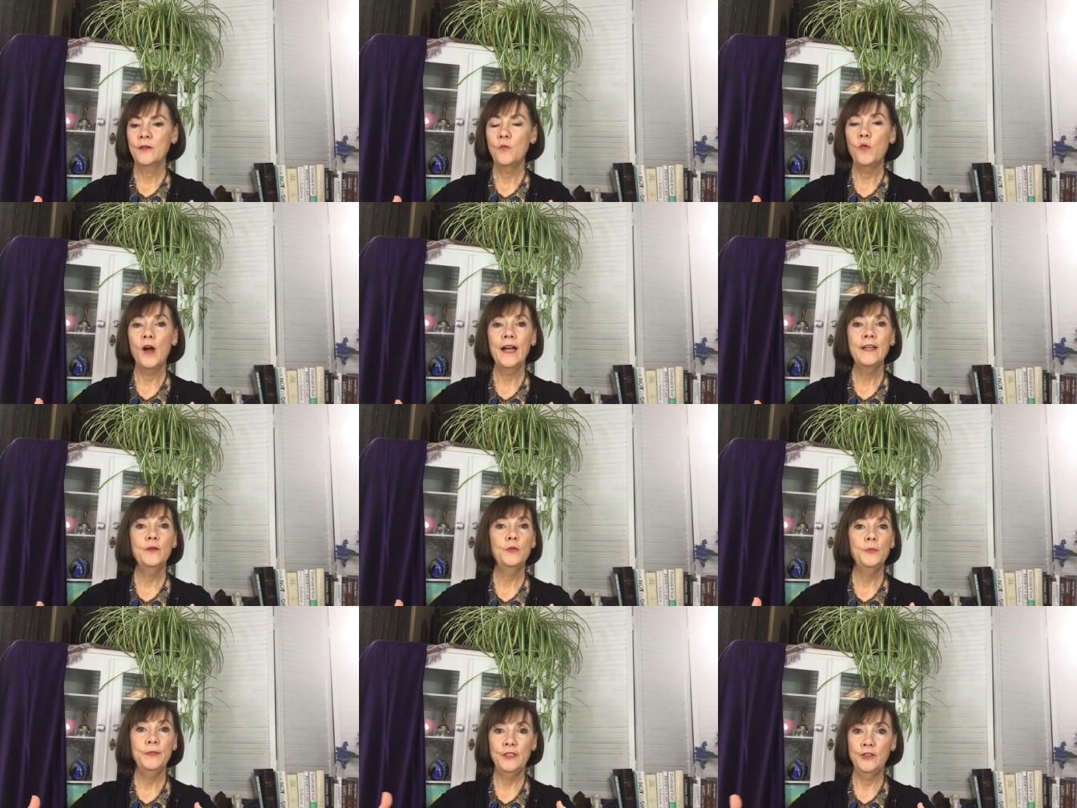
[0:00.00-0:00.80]
why
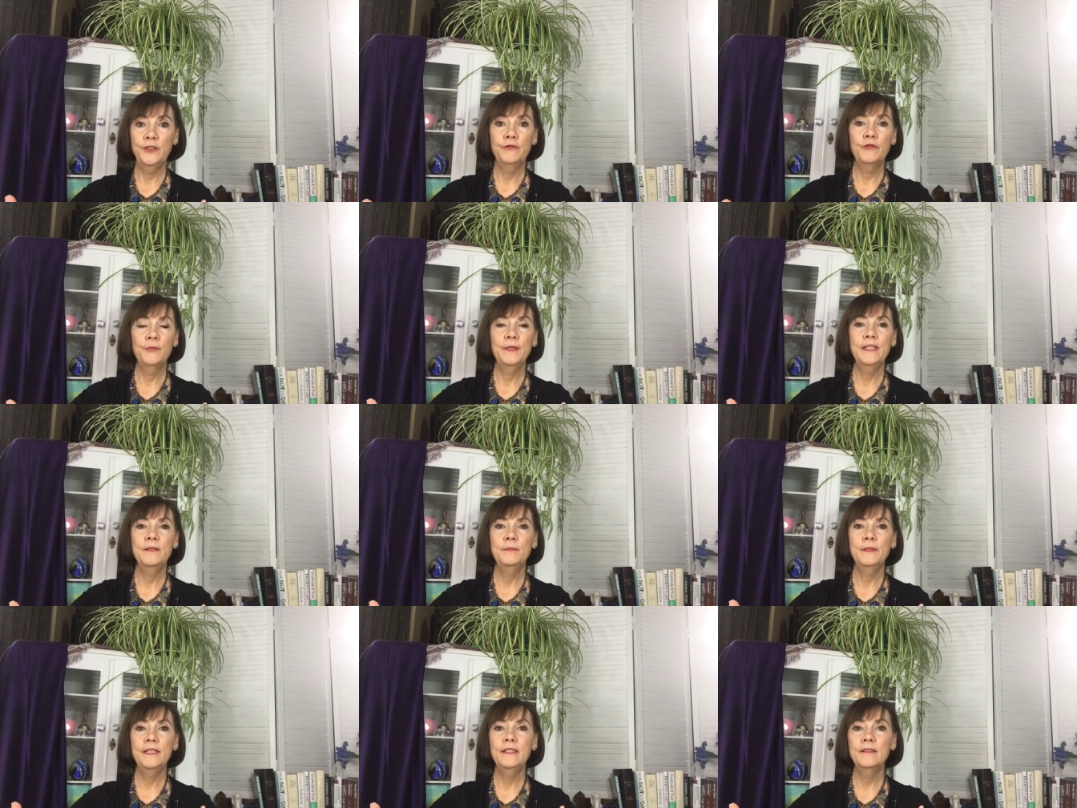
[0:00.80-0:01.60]
it would be good for me
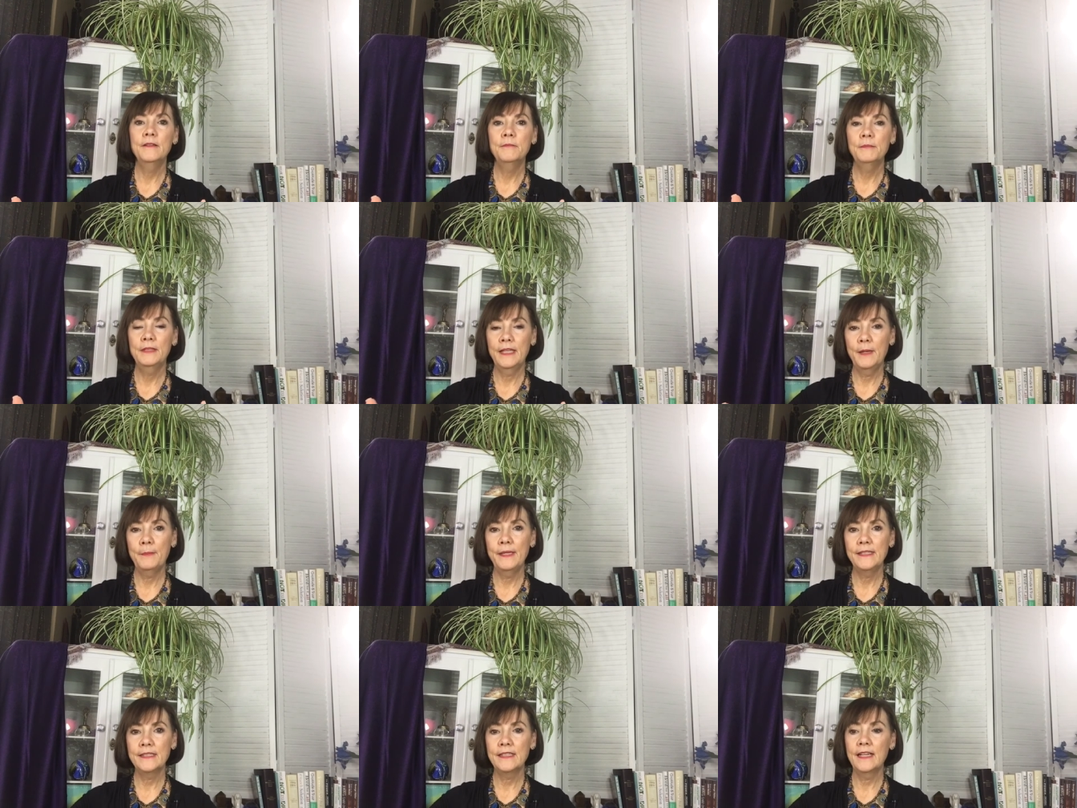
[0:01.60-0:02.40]
to be a plant
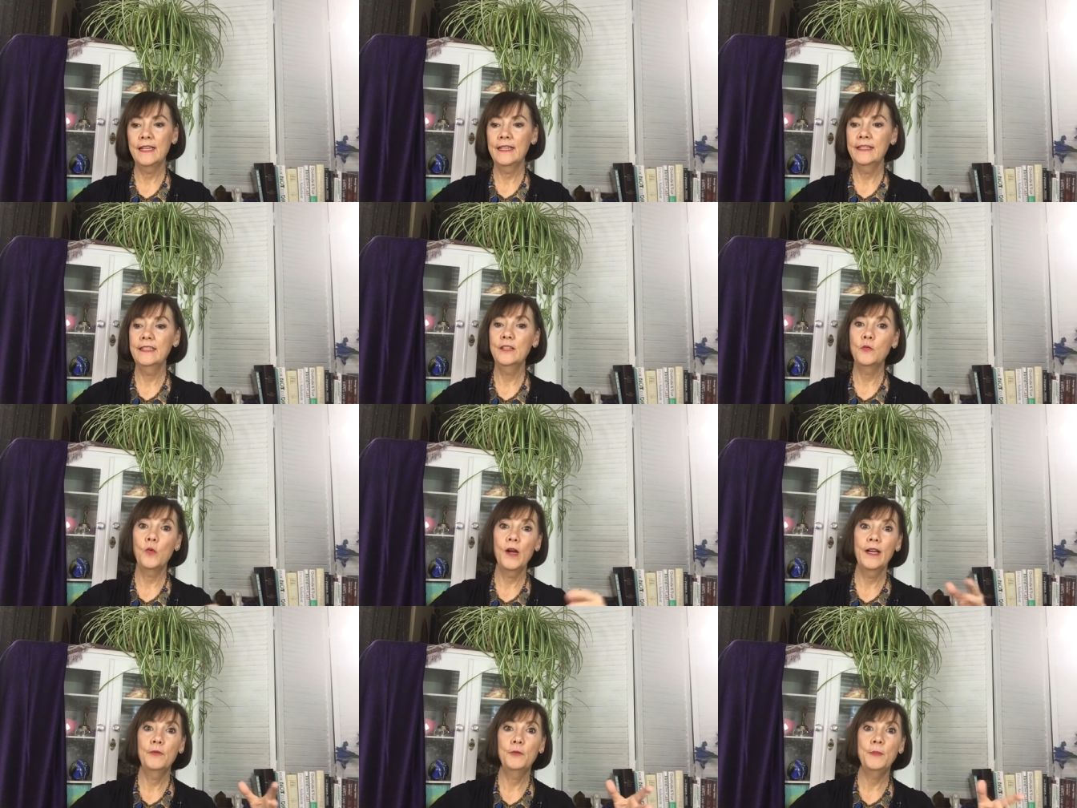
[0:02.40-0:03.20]
based diet and
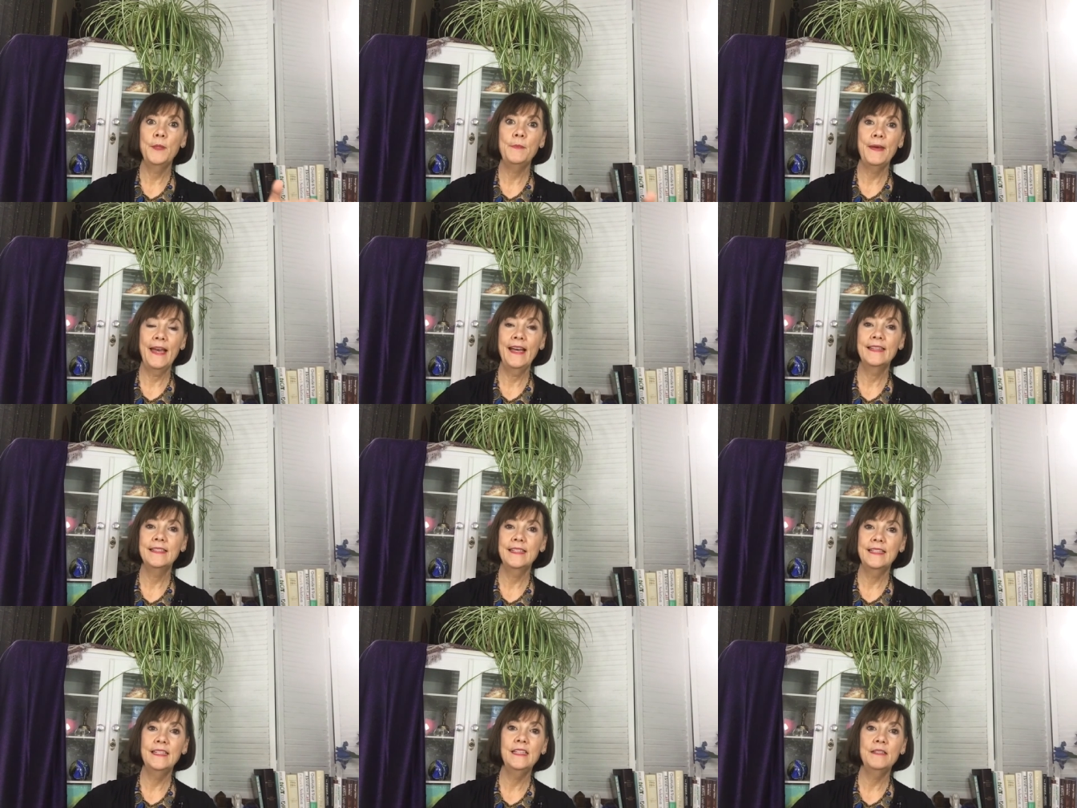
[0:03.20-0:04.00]
why it would be bad
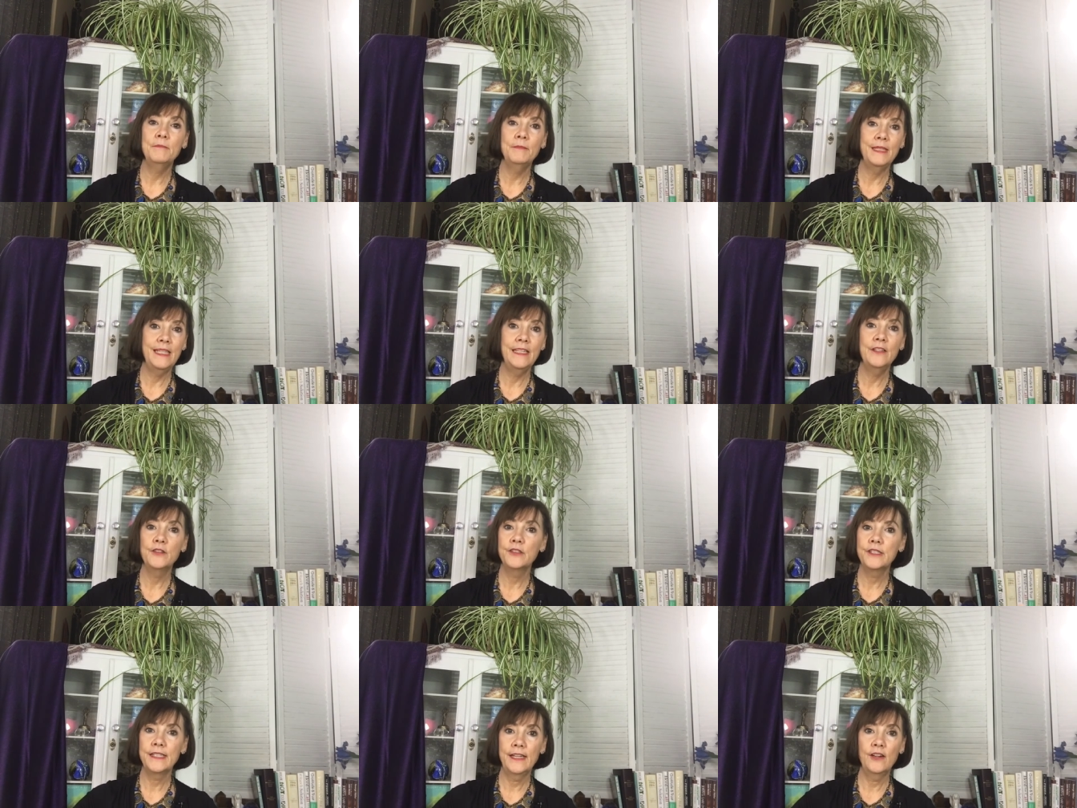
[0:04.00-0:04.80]
to eat meat
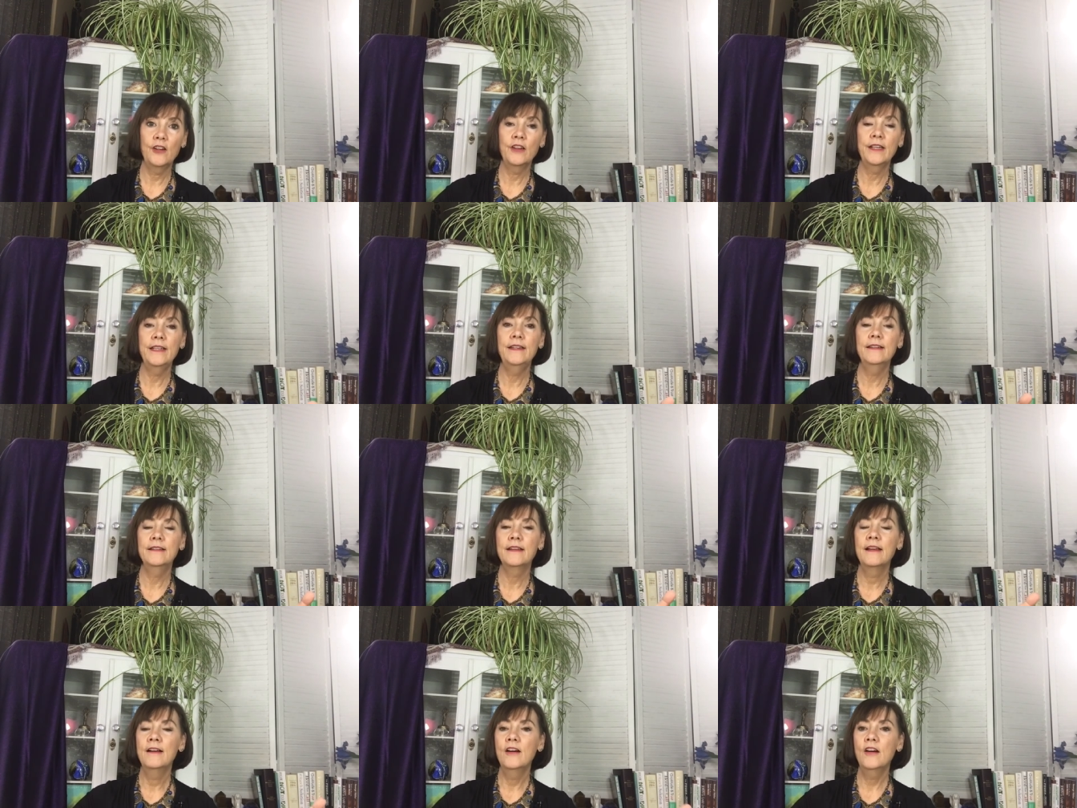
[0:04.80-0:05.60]
or dairy
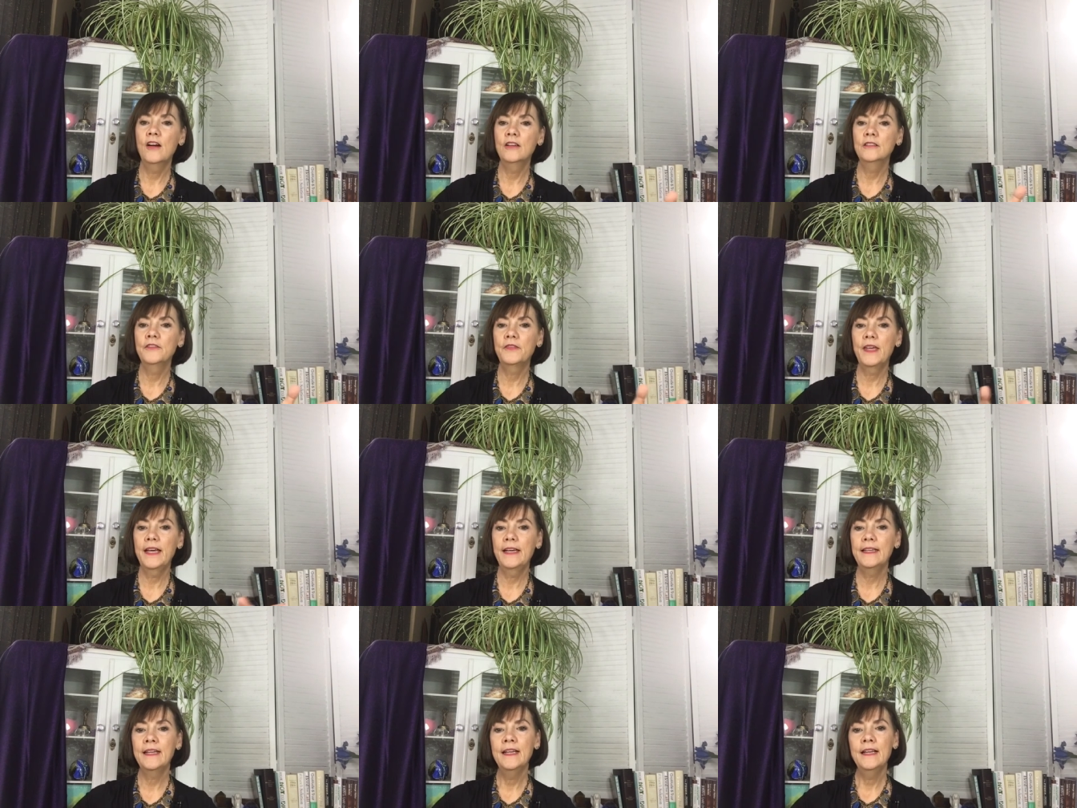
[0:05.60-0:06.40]
and all of
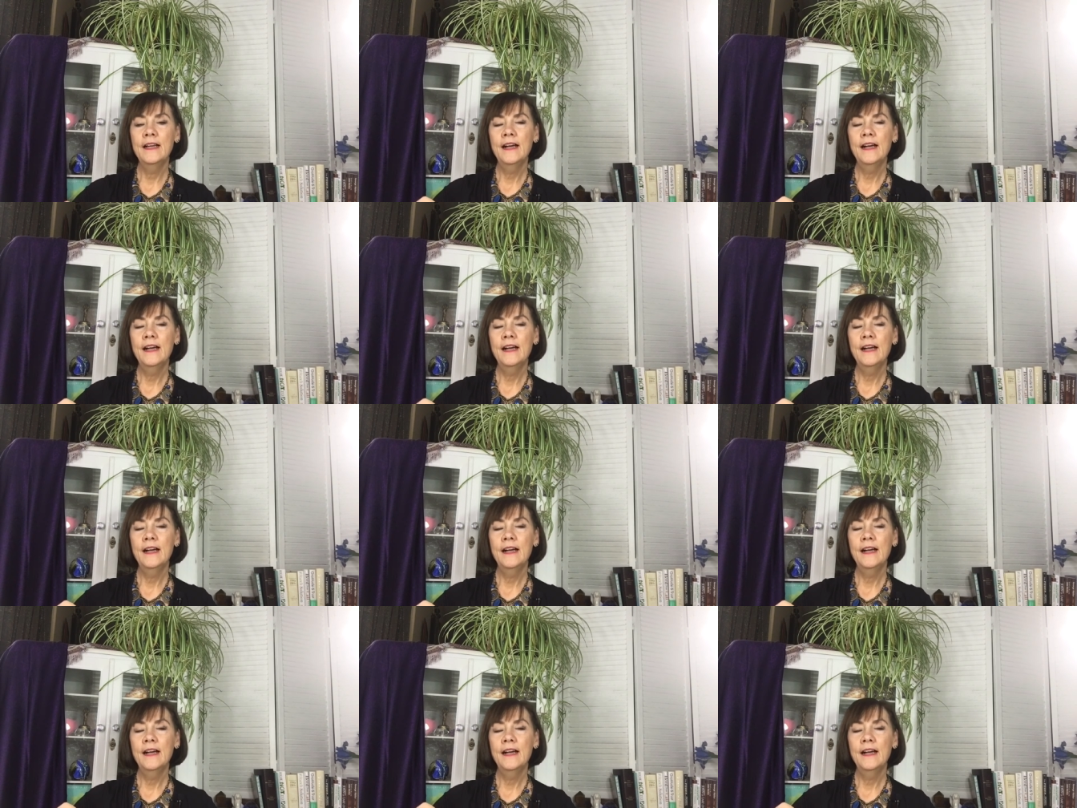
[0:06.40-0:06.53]
that,